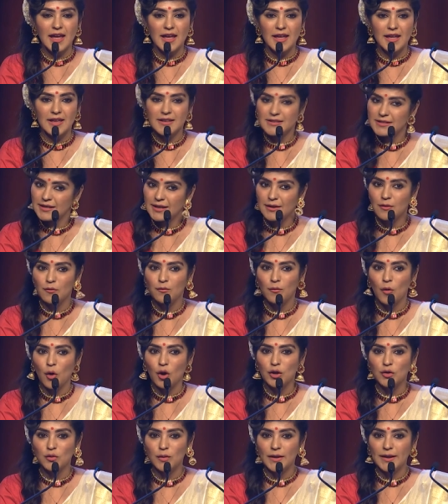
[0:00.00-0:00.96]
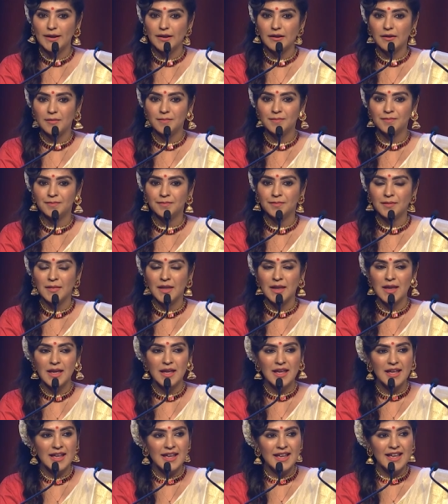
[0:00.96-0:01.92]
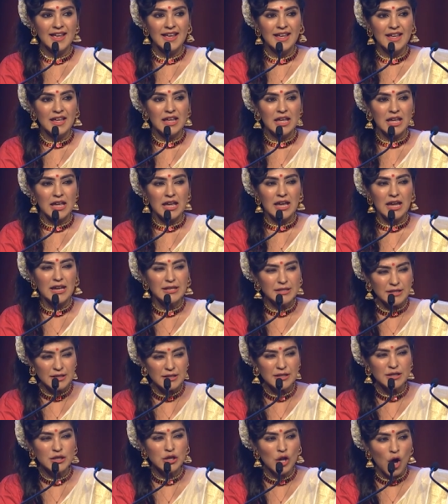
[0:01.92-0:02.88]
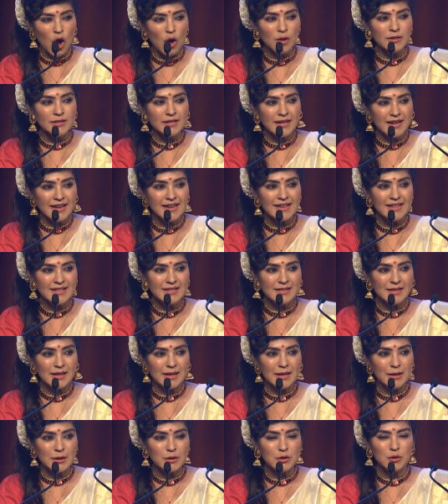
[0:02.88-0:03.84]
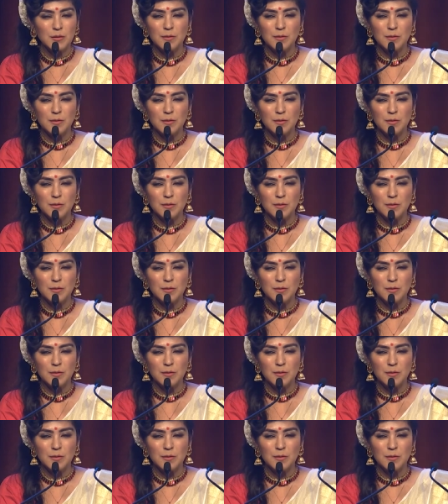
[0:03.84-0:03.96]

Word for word: is an award winner. It is not easy to